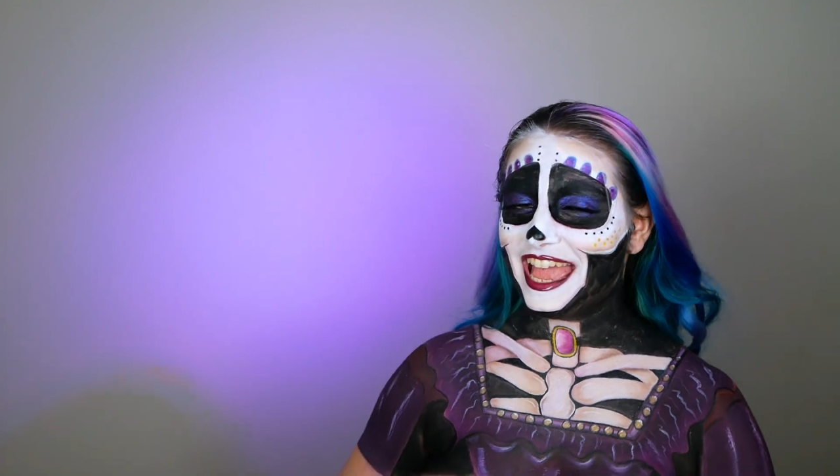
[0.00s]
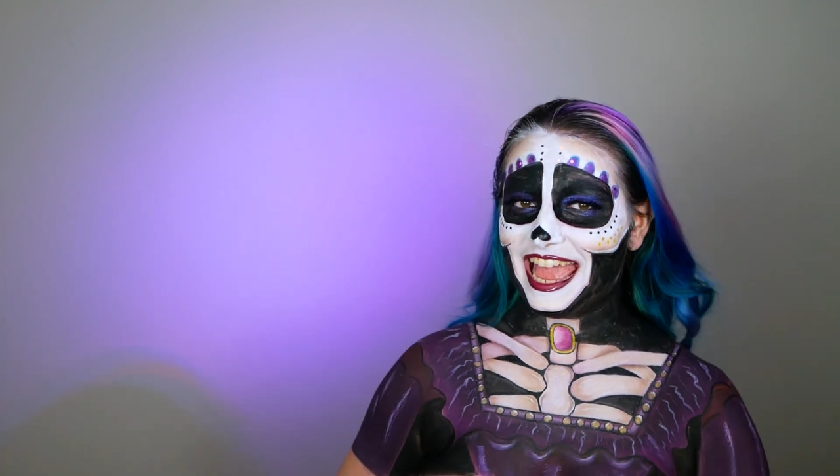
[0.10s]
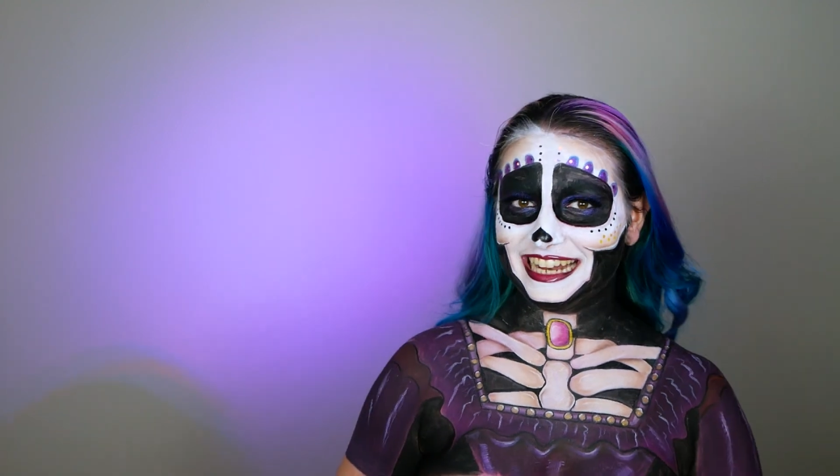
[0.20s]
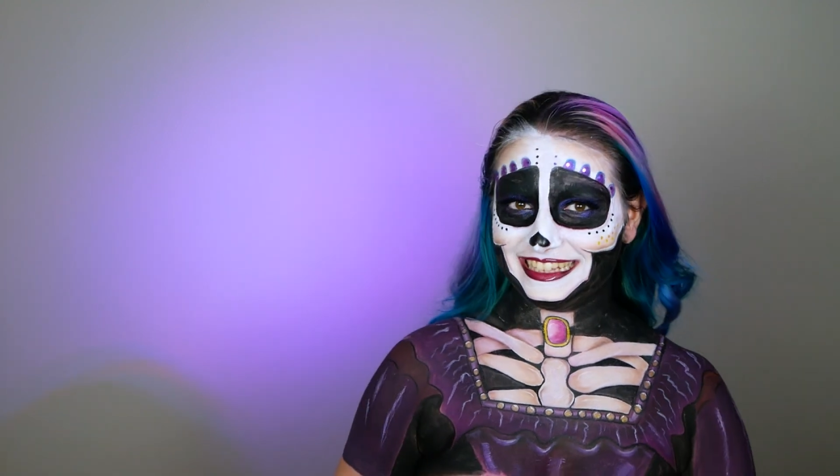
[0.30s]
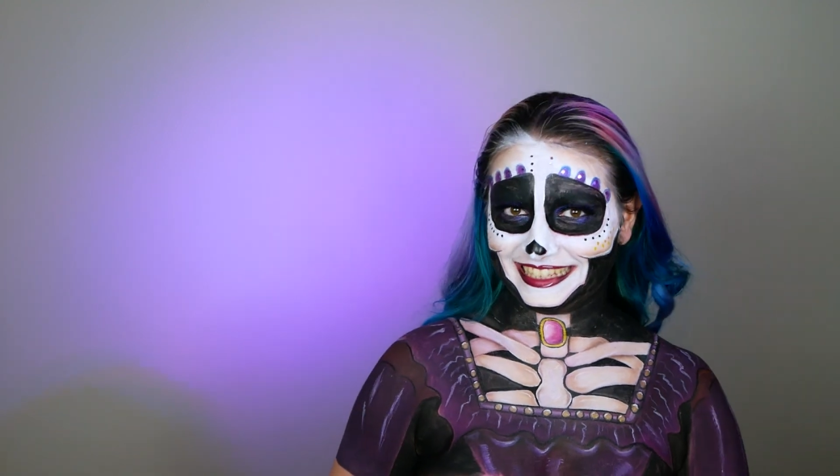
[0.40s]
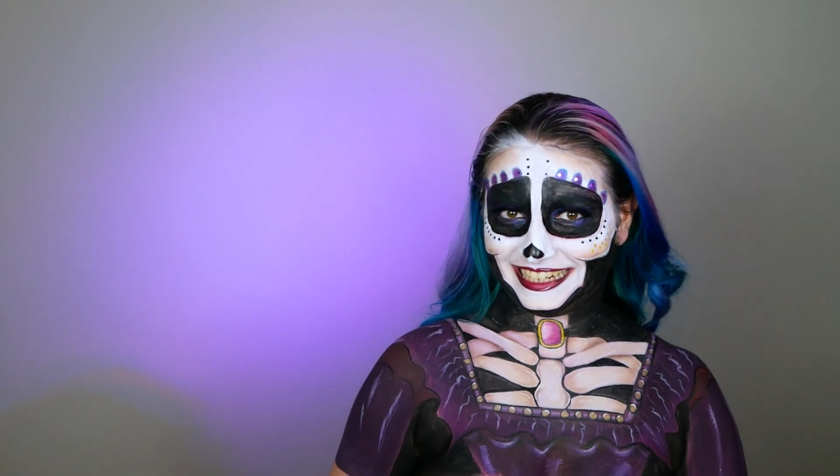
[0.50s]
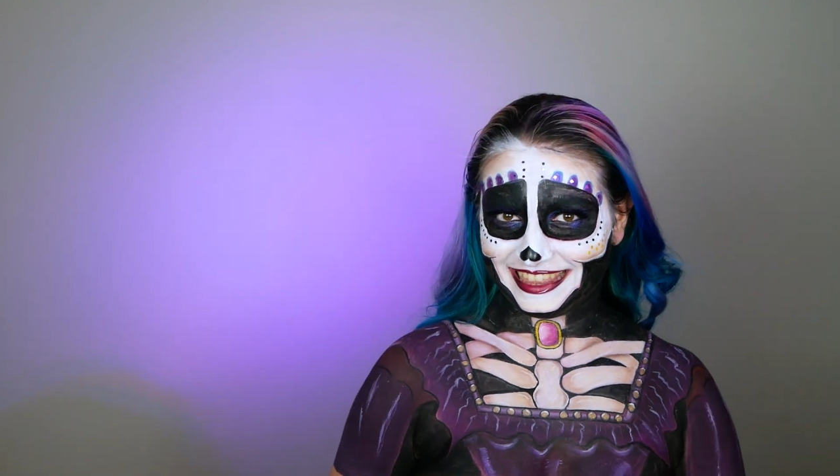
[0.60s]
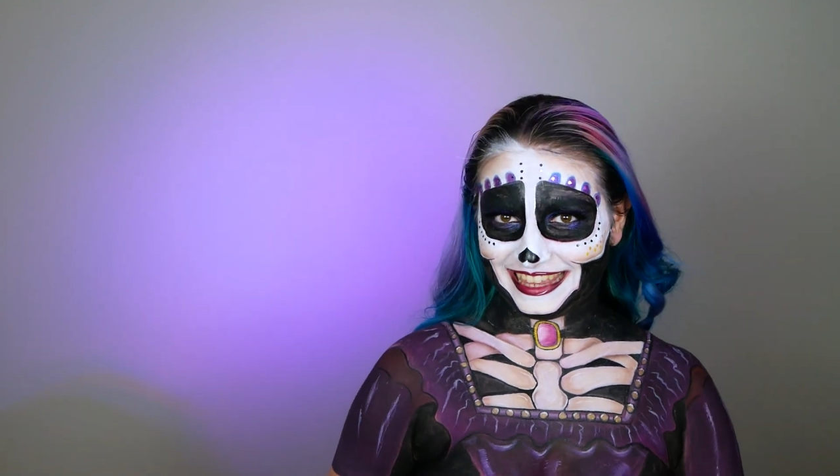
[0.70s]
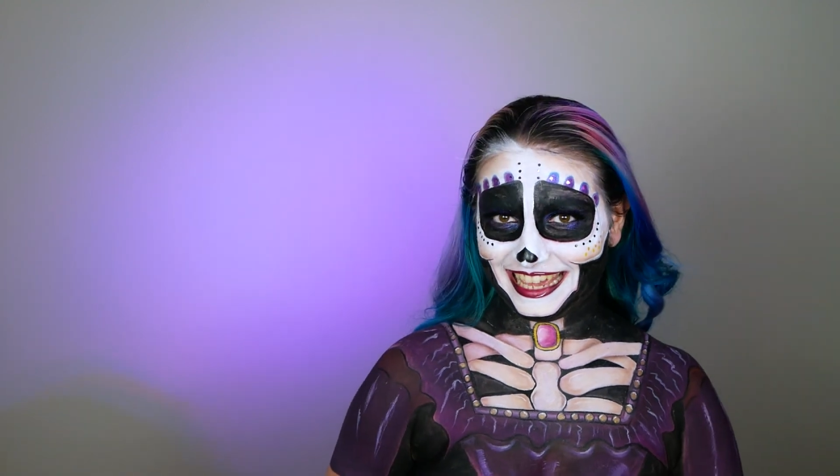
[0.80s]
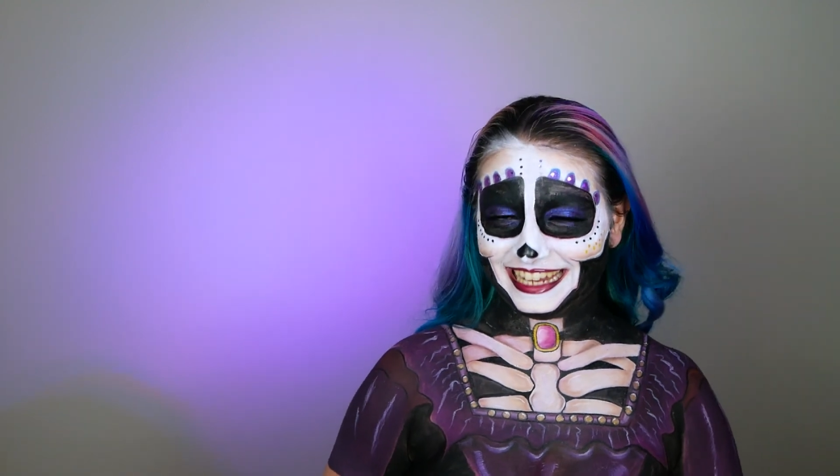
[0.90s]
Until
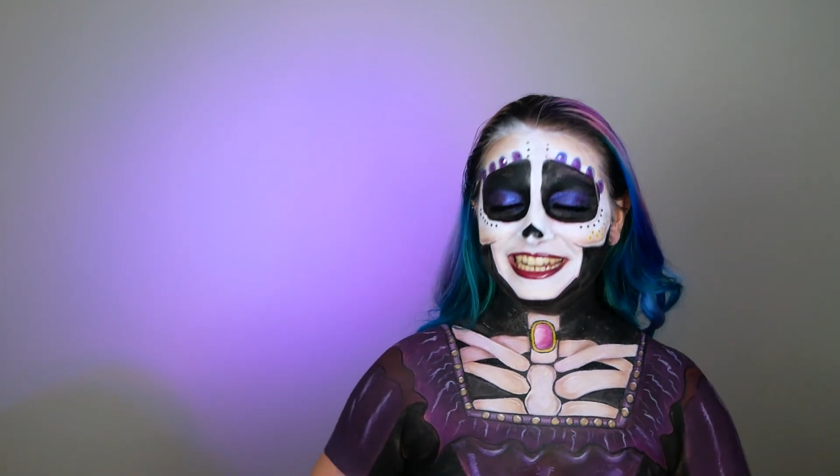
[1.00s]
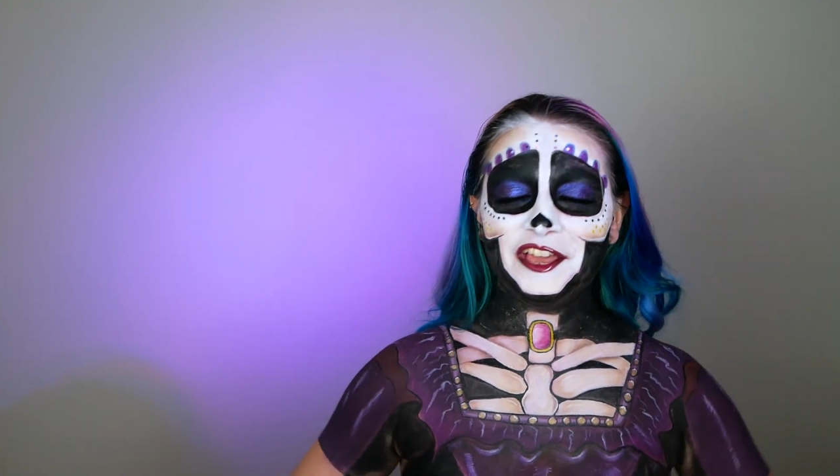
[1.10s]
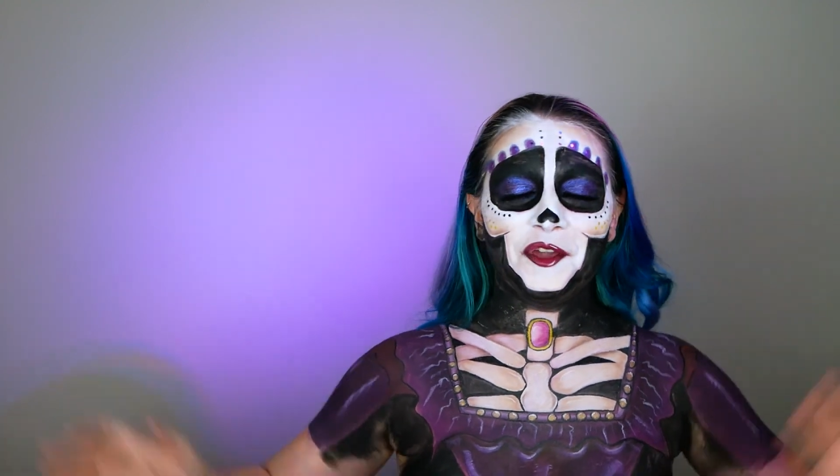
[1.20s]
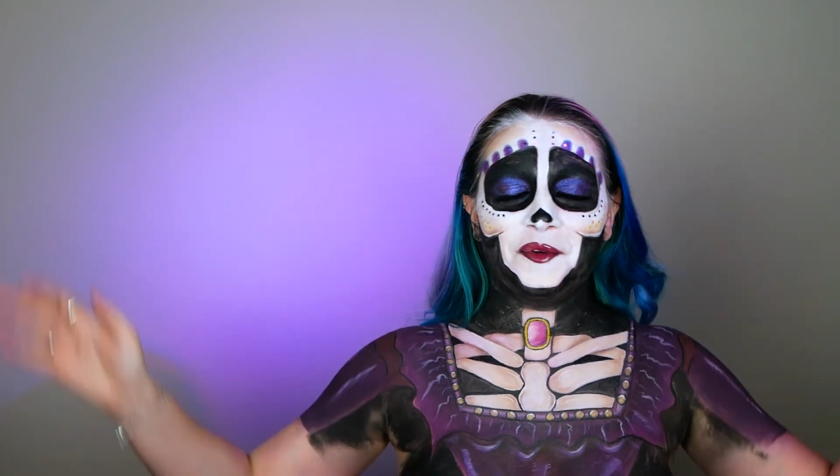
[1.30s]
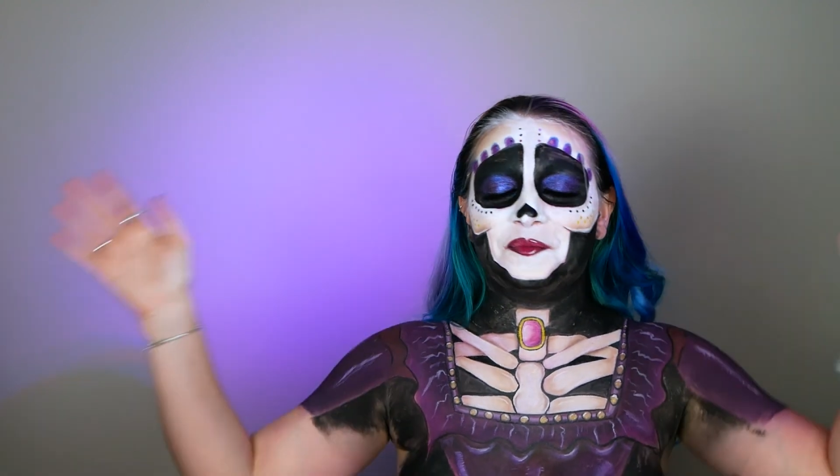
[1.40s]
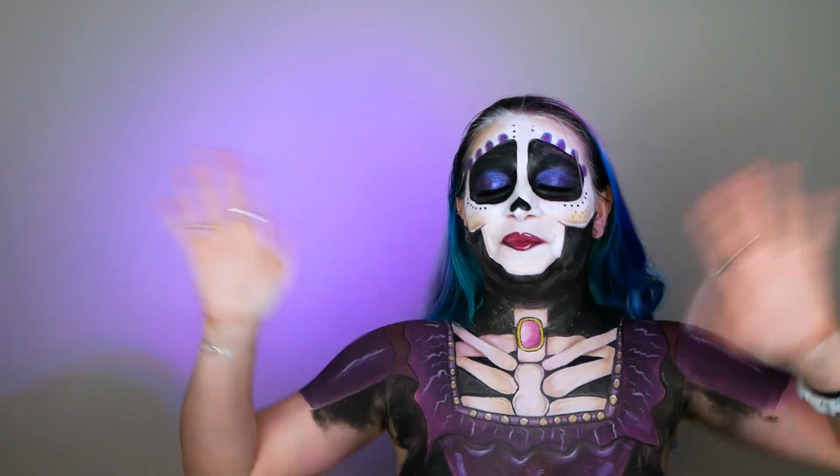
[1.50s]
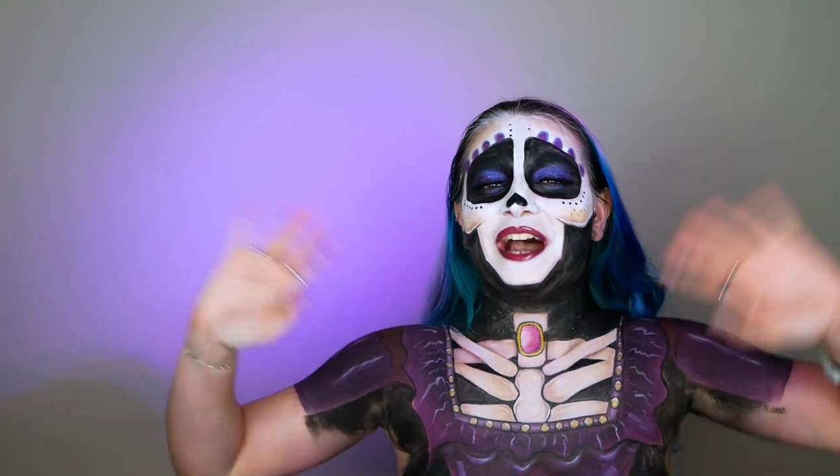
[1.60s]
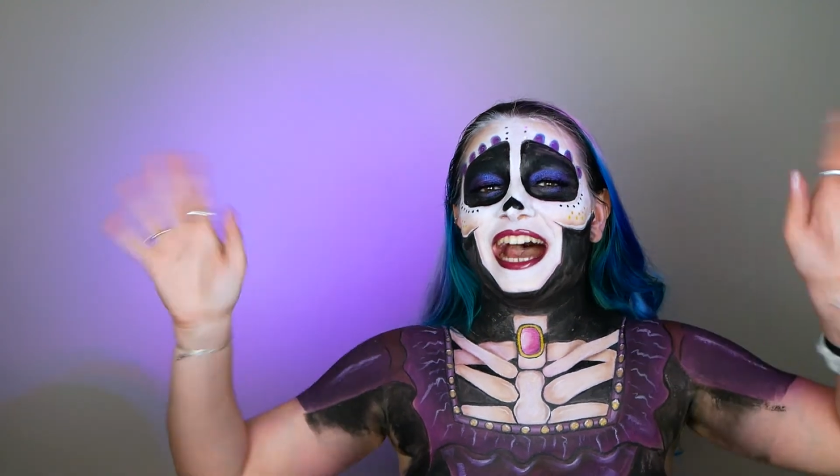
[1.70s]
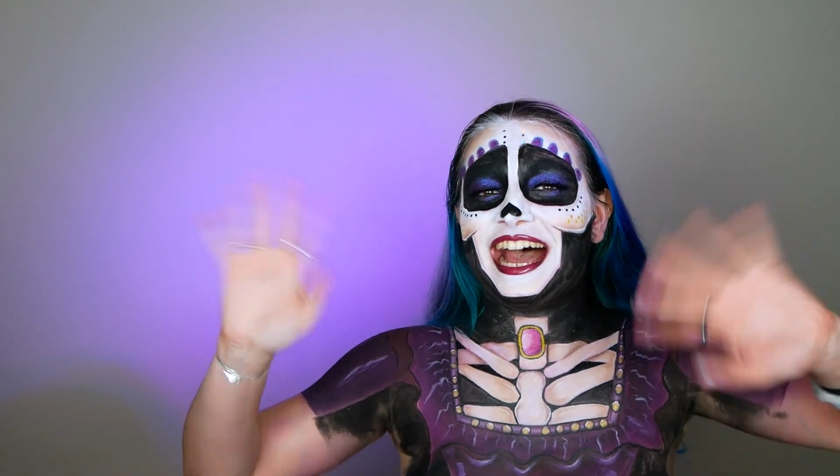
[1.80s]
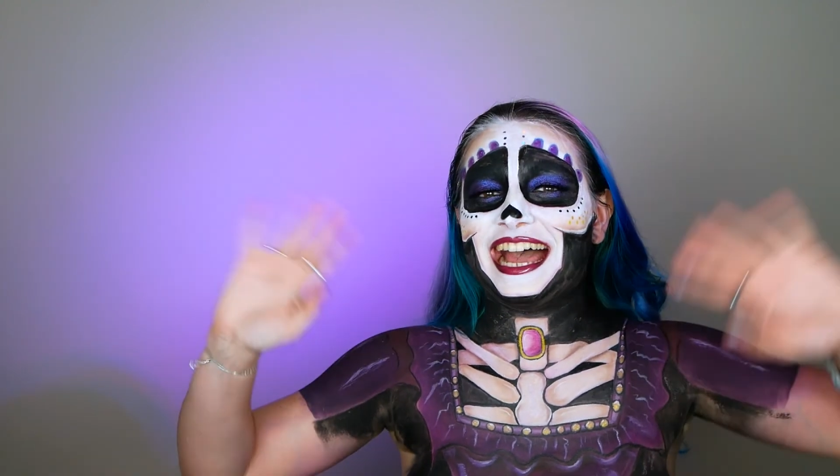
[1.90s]
then,
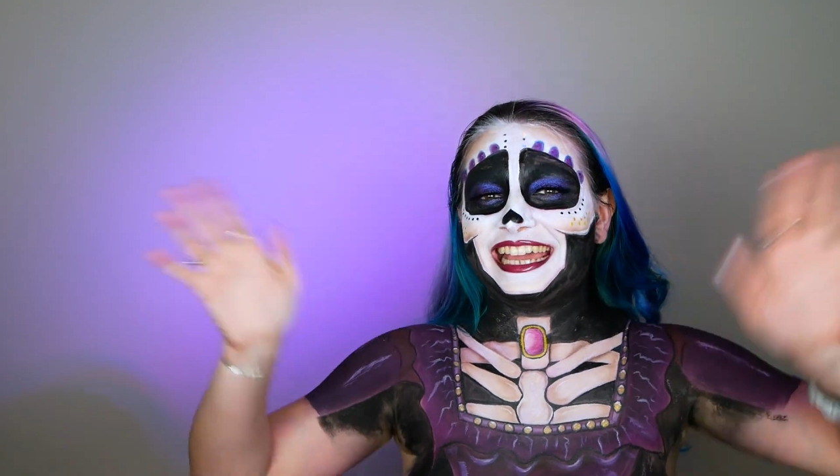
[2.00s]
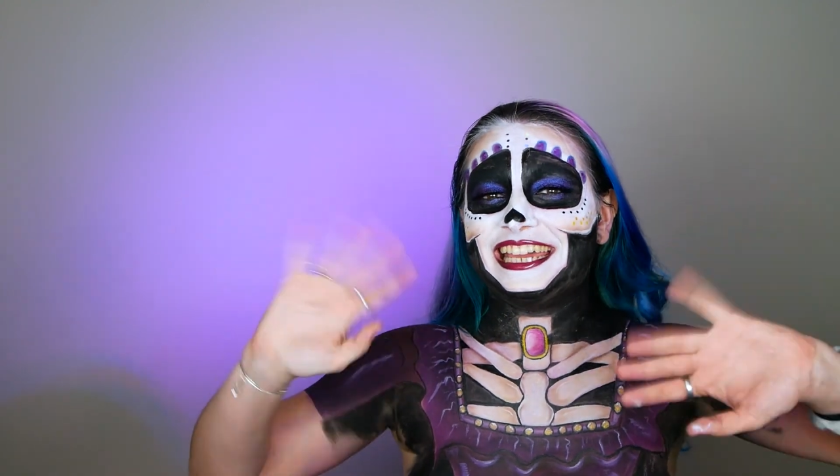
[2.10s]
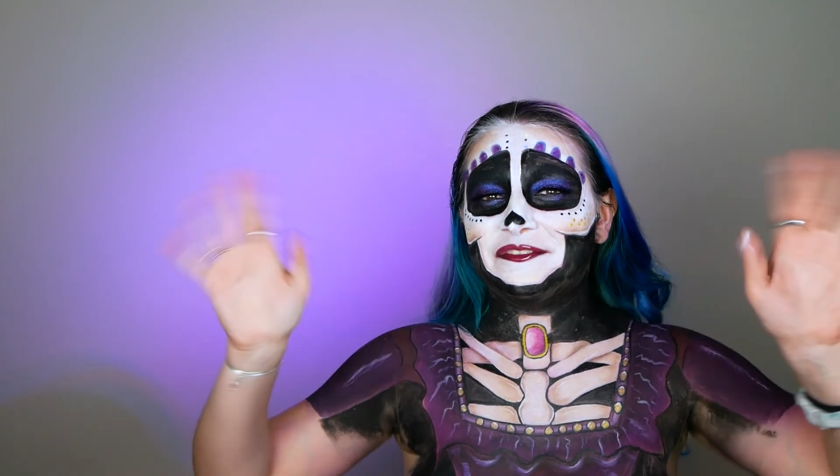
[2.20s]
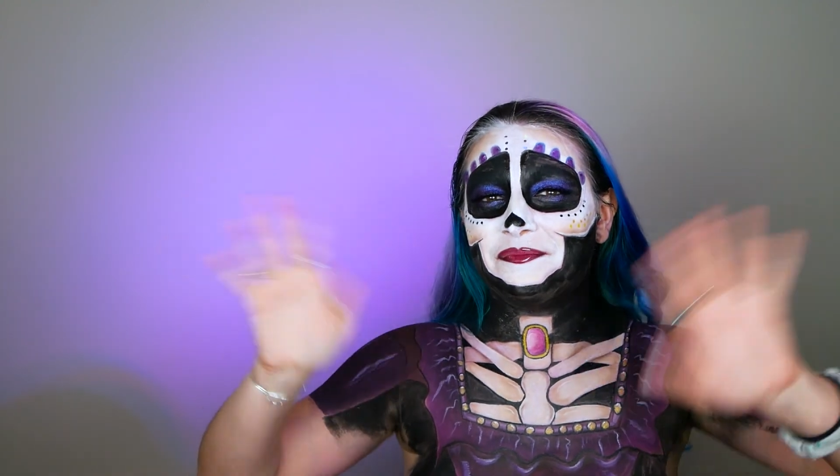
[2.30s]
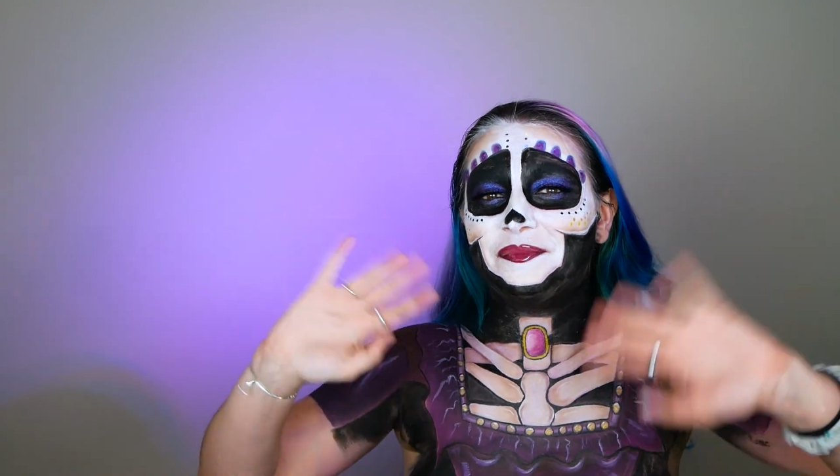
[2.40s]
bye